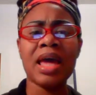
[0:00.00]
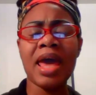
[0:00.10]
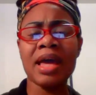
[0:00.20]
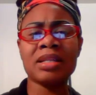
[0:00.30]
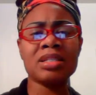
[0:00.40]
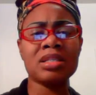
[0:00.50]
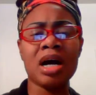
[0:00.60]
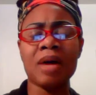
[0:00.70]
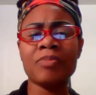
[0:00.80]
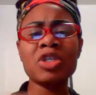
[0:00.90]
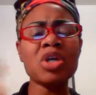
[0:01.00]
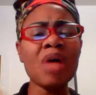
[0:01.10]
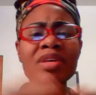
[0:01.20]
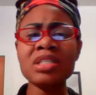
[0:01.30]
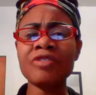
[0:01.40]
and just all
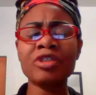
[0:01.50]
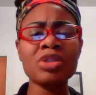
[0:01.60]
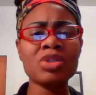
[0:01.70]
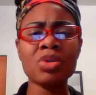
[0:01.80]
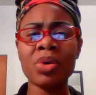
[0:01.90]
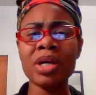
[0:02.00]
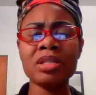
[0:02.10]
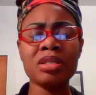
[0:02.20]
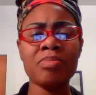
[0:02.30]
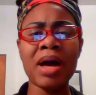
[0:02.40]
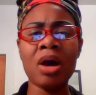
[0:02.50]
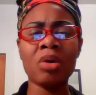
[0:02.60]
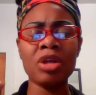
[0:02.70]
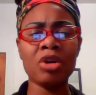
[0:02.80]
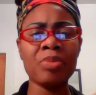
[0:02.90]
these different stories
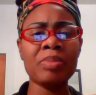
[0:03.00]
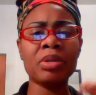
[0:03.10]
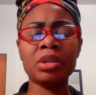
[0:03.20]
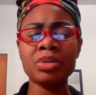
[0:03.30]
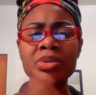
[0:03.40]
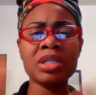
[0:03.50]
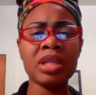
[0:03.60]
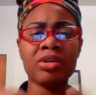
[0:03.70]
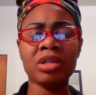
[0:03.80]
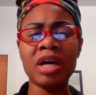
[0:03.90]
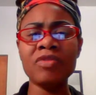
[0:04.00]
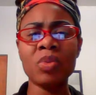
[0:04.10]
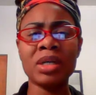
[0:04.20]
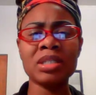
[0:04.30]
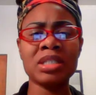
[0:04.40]
about, people losing their loved
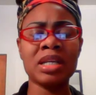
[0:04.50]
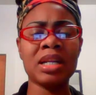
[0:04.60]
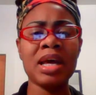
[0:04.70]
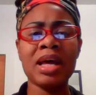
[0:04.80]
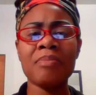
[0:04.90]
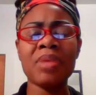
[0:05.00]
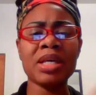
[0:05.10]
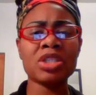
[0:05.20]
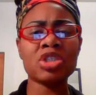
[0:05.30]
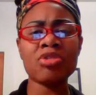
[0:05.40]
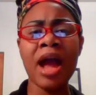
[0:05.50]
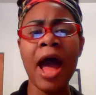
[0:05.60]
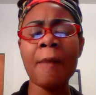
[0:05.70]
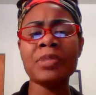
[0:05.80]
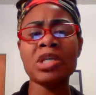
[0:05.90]
ones and being
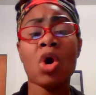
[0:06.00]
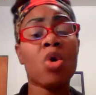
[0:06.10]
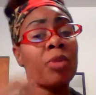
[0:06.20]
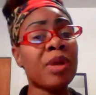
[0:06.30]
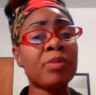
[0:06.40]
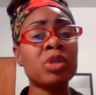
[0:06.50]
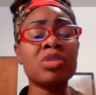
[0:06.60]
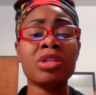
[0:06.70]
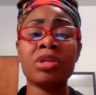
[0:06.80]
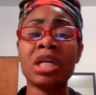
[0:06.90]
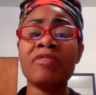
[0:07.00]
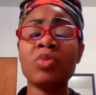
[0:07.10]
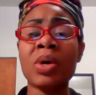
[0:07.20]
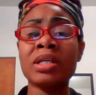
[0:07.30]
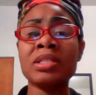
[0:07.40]
strapped, or people losing their loved
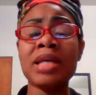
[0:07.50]
ones